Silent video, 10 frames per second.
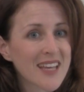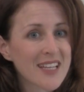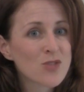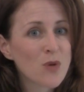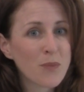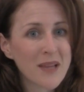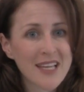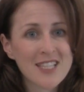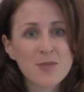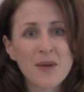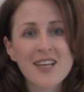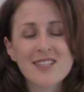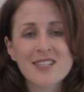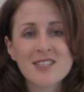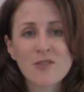gets replaced by
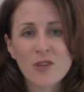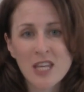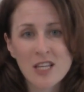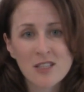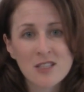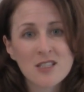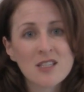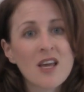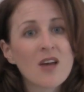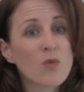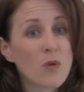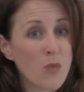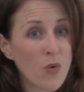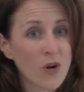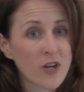a sense of guilt,
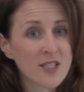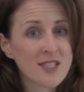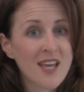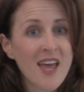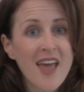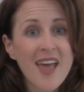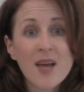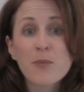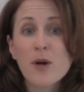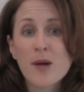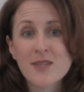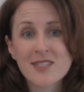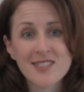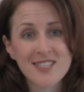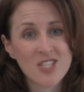remorse, and
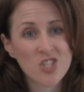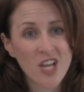promises to